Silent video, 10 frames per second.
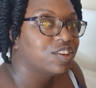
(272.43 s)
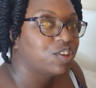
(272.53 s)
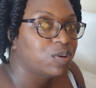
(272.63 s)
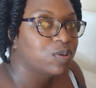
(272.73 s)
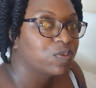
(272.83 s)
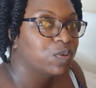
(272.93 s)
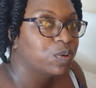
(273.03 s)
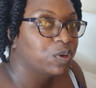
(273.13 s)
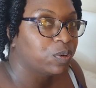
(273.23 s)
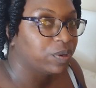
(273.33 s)
chose
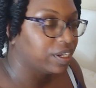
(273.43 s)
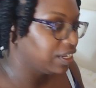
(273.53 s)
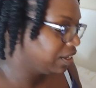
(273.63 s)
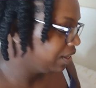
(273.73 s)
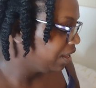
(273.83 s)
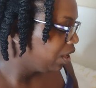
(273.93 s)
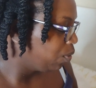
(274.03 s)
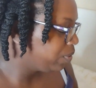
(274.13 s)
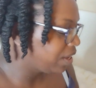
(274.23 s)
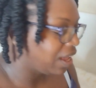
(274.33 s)
for Dory,
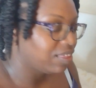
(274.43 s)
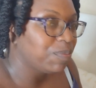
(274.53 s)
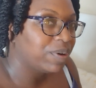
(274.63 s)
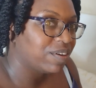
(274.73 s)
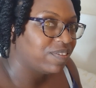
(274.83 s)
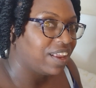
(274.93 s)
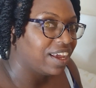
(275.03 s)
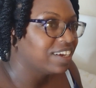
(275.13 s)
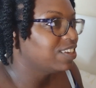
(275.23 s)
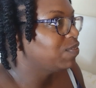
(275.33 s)
we got the
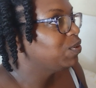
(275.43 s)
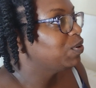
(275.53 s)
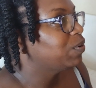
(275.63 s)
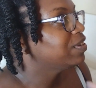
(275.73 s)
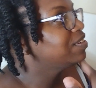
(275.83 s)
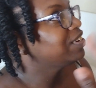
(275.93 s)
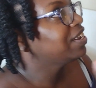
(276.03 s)
butterfly because if you notice she